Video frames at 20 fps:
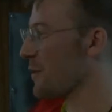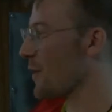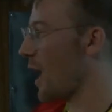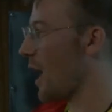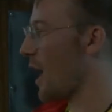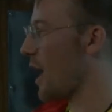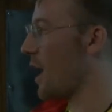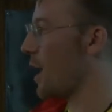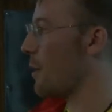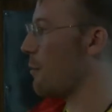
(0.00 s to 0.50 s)

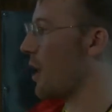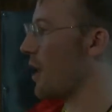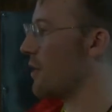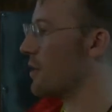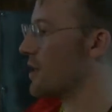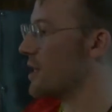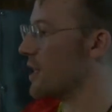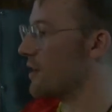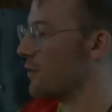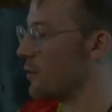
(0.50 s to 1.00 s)

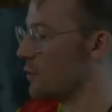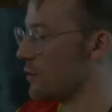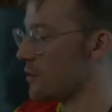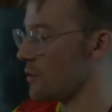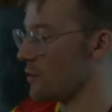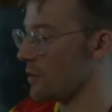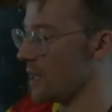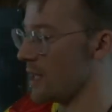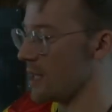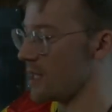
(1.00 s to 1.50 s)
And if you
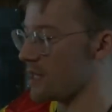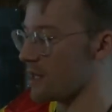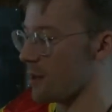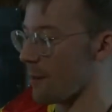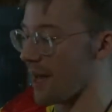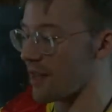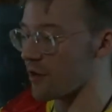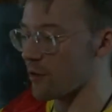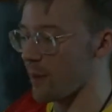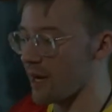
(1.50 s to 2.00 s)
do need the
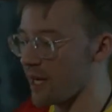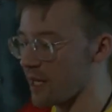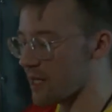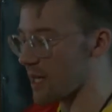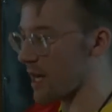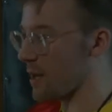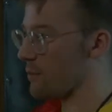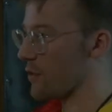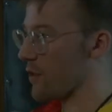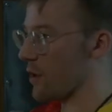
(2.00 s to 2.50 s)
bathroom
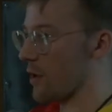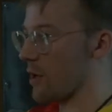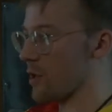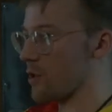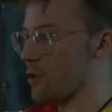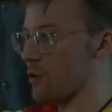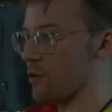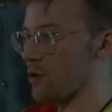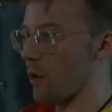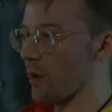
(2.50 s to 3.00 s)
anytime, there are
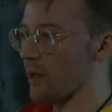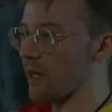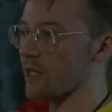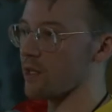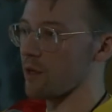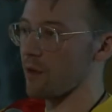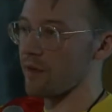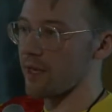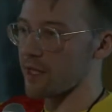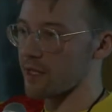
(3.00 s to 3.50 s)
2 toilets
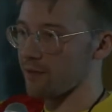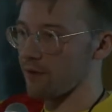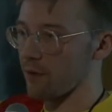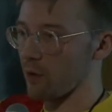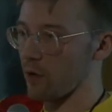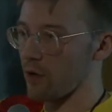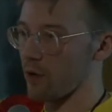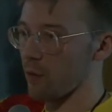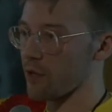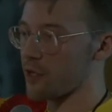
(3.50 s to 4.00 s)
on this
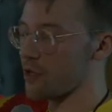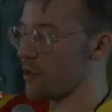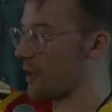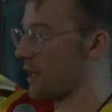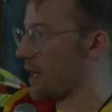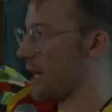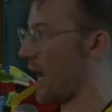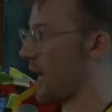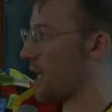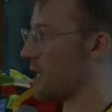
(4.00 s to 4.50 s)
floor which you
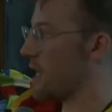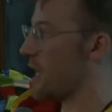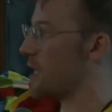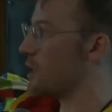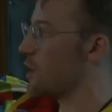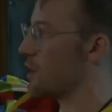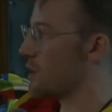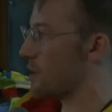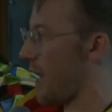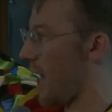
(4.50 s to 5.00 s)
can access.
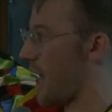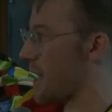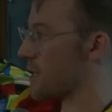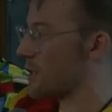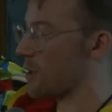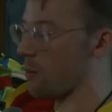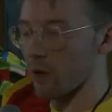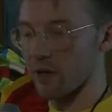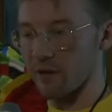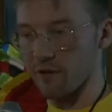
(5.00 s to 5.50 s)
Just ask
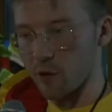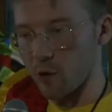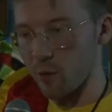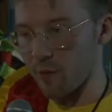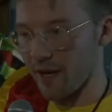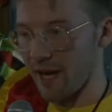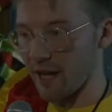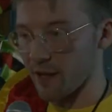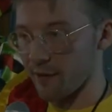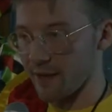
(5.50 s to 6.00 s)
one of the Cooper
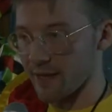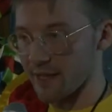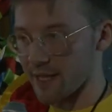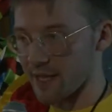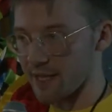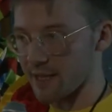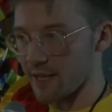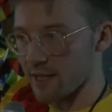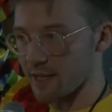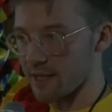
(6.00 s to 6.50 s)
Gallery
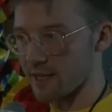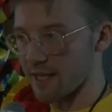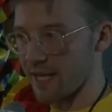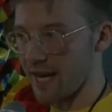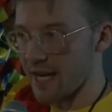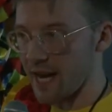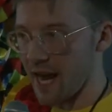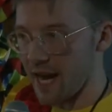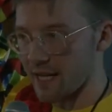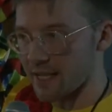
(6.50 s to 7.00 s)
assistants to
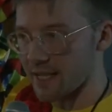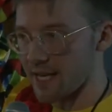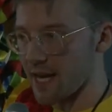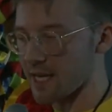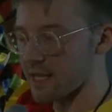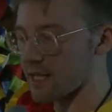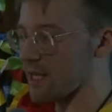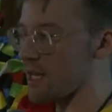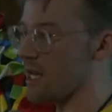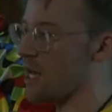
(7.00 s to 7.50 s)
gain
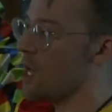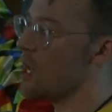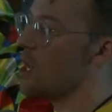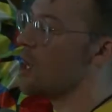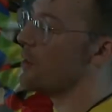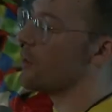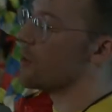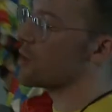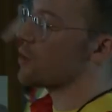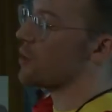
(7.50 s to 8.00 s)
access.
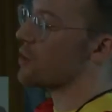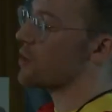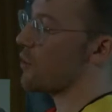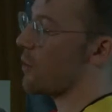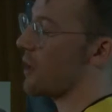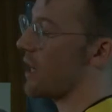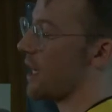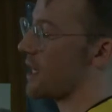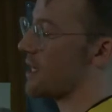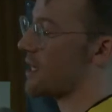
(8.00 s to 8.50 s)
There's also
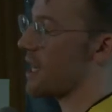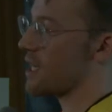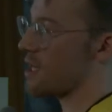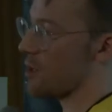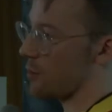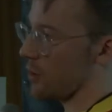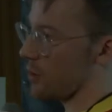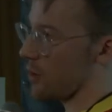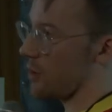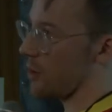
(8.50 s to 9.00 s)
an
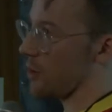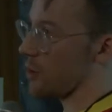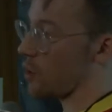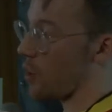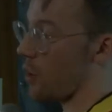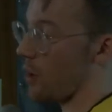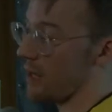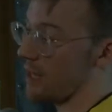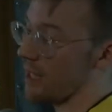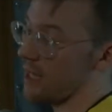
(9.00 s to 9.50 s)
accessible
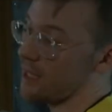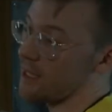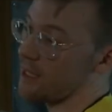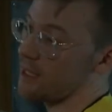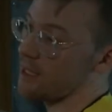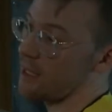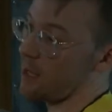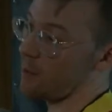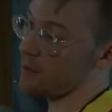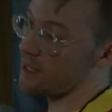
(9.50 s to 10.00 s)
toilet
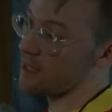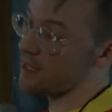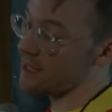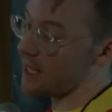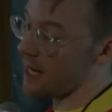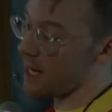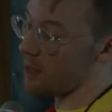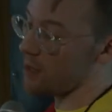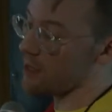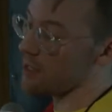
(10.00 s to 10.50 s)

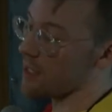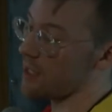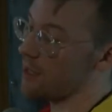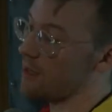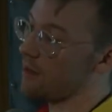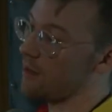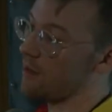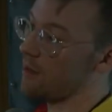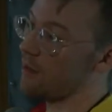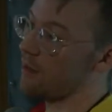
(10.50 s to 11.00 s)
downstairs in
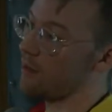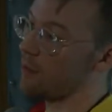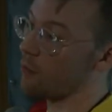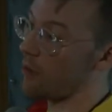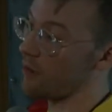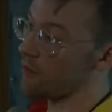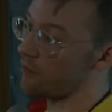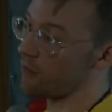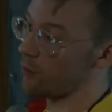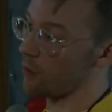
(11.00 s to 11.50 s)
the
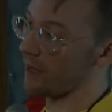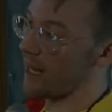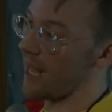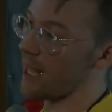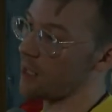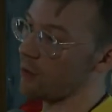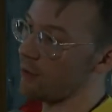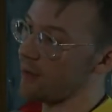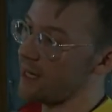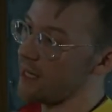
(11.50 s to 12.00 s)
ground floor
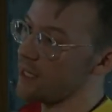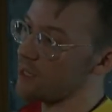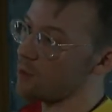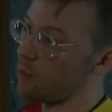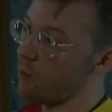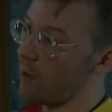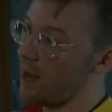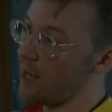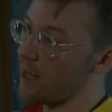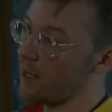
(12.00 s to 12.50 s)
gallery as
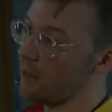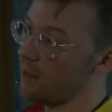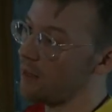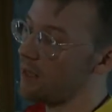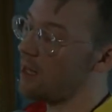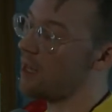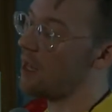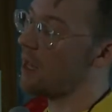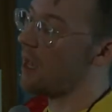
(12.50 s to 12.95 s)
well,